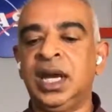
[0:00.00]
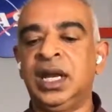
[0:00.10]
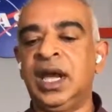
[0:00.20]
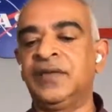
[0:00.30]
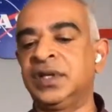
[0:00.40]

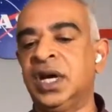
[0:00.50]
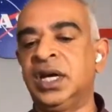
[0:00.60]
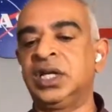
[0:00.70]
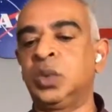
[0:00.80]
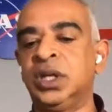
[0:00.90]
And after
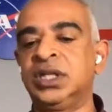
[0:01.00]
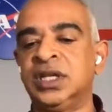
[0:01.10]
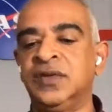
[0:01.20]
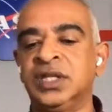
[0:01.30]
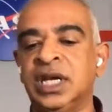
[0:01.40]

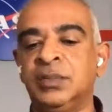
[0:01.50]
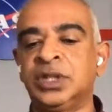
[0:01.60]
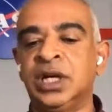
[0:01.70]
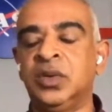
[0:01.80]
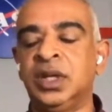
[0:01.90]
127
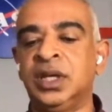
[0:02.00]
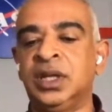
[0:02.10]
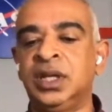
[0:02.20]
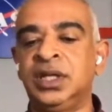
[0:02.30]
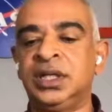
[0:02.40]
times around the
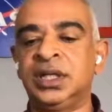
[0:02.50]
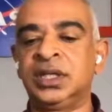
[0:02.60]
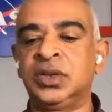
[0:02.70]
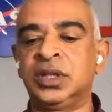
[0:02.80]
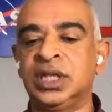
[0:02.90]
Earth, it
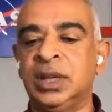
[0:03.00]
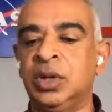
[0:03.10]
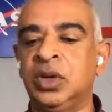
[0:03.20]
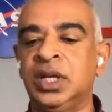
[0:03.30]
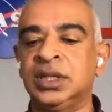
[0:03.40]
returns to the same
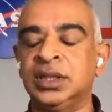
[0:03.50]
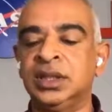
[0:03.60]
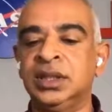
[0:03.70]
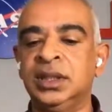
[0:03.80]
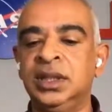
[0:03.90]
location.
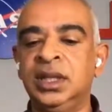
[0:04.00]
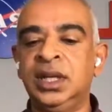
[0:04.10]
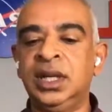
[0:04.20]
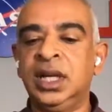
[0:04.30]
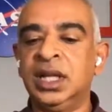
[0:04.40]

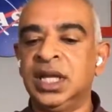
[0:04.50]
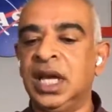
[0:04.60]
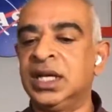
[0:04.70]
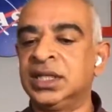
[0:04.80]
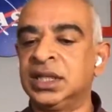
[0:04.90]
The
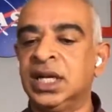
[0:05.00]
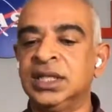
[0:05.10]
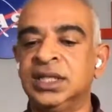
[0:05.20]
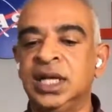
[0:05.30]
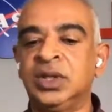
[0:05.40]
end result
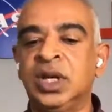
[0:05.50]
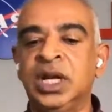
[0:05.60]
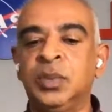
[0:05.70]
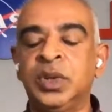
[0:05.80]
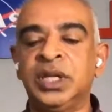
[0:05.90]
is that you end
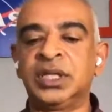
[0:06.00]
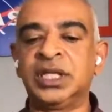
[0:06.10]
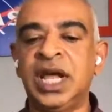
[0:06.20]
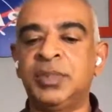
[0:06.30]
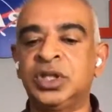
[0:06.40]
up with a
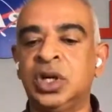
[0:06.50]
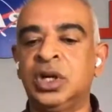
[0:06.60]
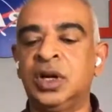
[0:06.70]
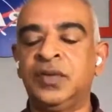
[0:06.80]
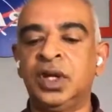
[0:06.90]

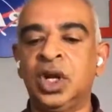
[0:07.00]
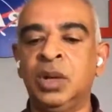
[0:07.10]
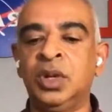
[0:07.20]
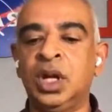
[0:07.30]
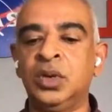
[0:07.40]
snapshot of the
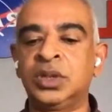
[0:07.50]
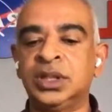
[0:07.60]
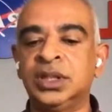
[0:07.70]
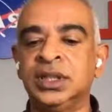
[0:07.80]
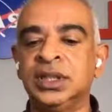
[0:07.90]
global
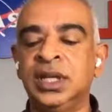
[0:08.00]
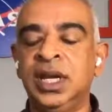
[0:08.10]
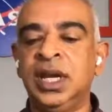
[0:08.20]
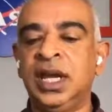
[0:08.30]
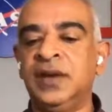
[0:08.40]
oceans
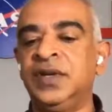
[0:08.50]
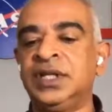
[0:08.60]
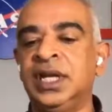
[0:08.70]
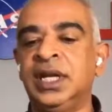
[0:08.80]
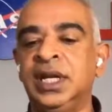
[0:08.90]
every
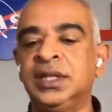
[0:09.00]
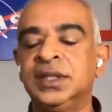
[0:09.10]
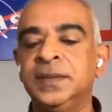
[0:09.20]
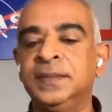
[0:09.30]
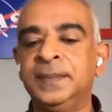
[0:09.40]
10
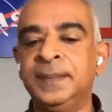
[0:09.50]
days.